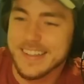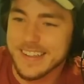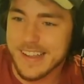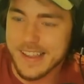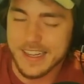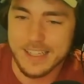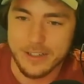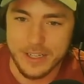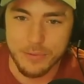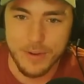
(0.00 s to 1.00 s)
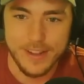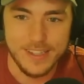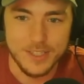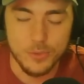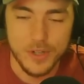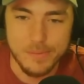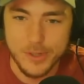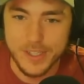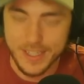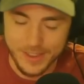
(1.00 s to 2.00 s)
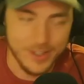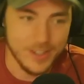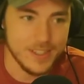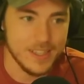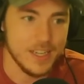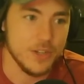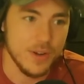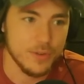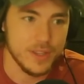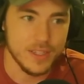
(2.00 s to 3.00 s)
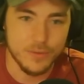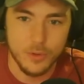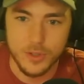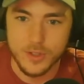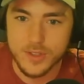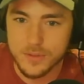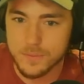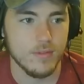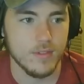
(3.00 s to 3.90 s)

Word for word: They clearly read this one book and thought that they knew everything, of course.